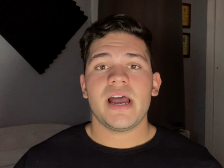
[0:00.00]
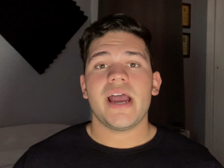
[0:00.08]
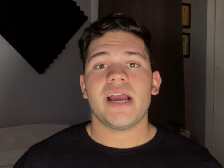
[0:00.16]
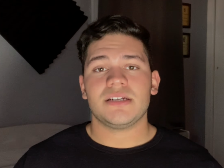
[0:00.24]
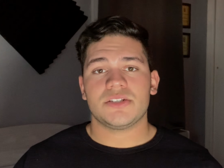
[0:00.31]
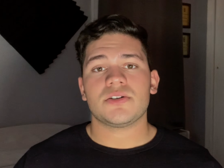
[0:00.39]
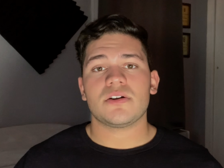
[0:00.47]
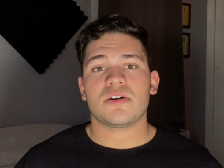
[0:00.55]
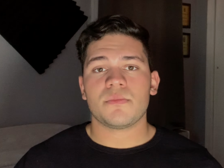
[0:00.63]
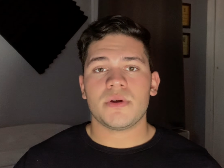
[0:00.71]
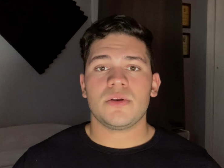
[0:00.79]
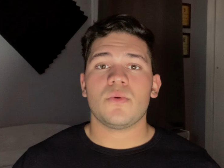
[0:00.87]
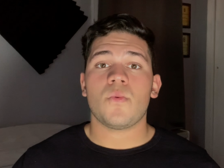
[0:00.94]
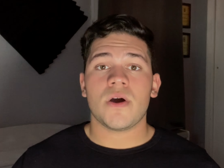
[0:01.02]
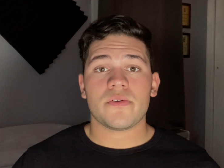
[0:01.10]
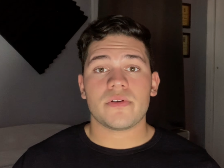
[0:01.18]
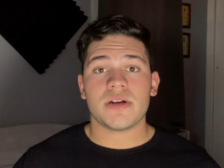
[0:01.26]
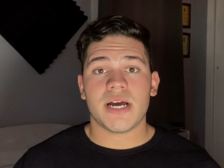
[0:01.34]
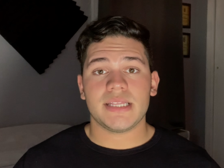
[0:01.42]
and determine whether
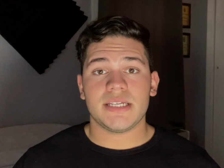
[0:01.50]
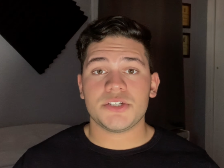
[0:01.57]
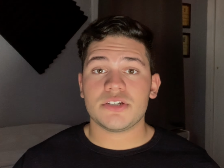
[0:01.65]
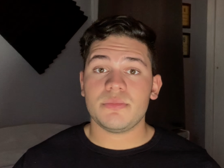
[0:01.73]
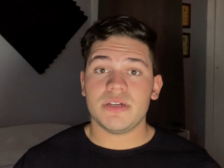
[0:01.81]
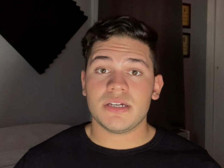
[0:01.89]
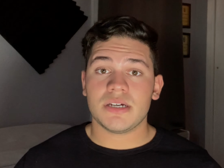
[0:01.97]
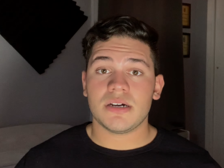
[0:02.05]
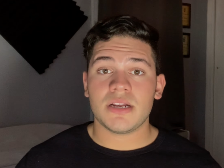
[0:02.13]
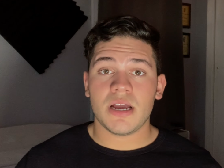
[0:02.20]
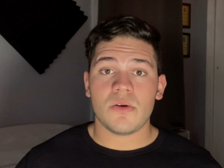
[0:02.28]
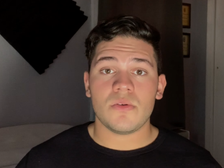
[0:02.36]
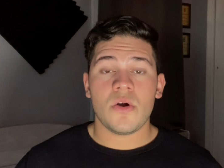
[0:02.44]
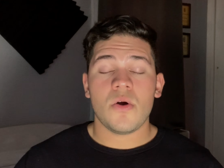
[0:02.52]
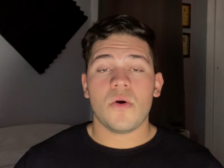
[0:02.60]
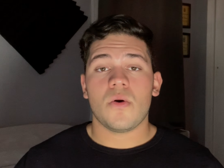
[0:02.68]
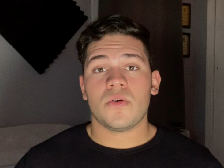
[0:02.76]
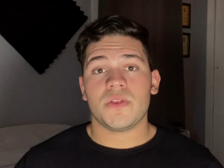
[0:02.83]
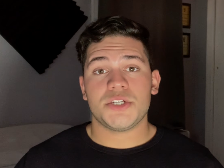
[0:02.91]
or not they should be cut out
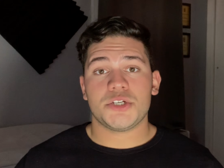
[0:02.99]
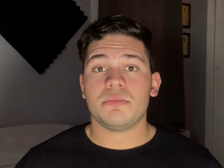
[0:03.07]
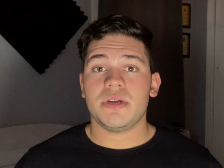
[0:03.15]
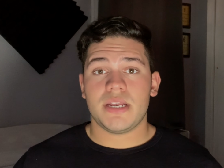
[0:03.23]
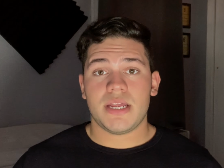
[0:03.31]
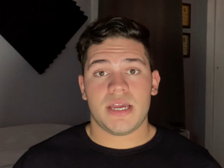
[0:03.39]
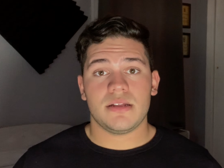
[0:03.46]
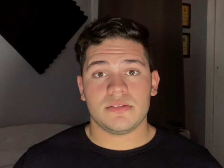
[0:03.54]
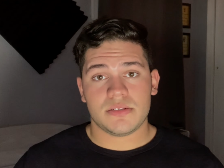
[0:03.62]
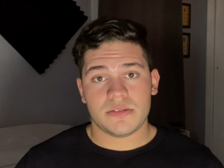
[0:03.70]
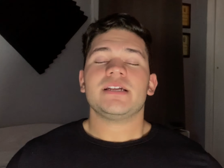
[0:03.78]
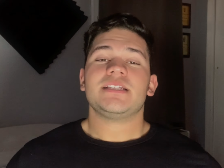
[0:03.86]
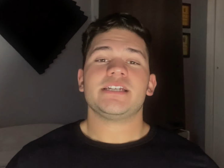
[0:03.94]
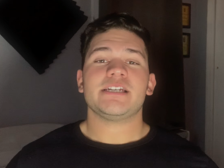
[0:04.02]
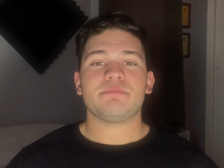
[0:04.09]
or they should be enhanced. Tip